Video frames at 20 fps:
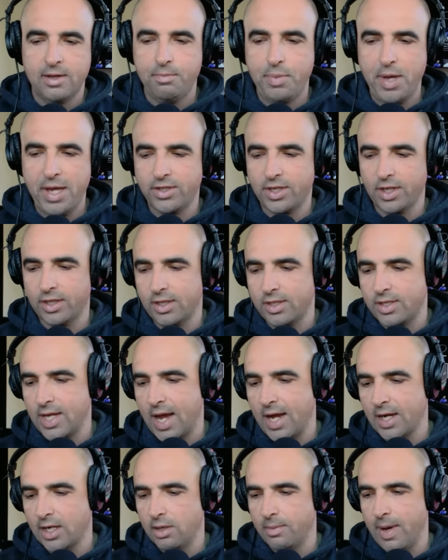basically
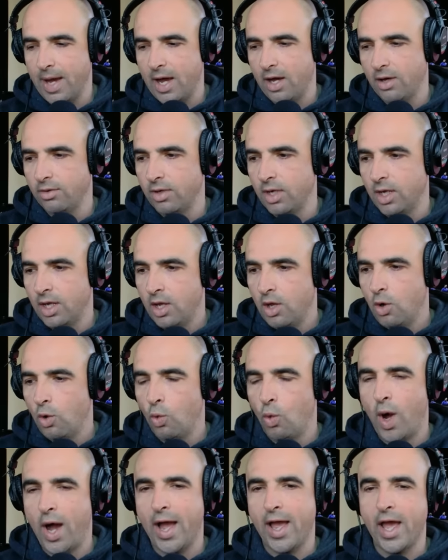talking about
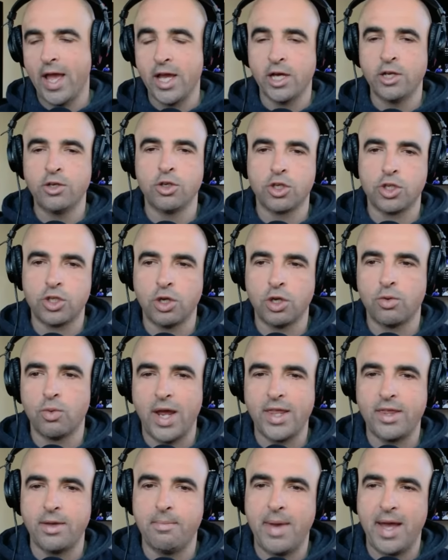why I understood
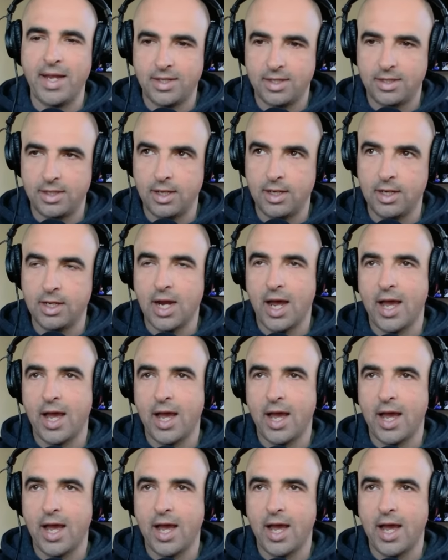why the Mets did it.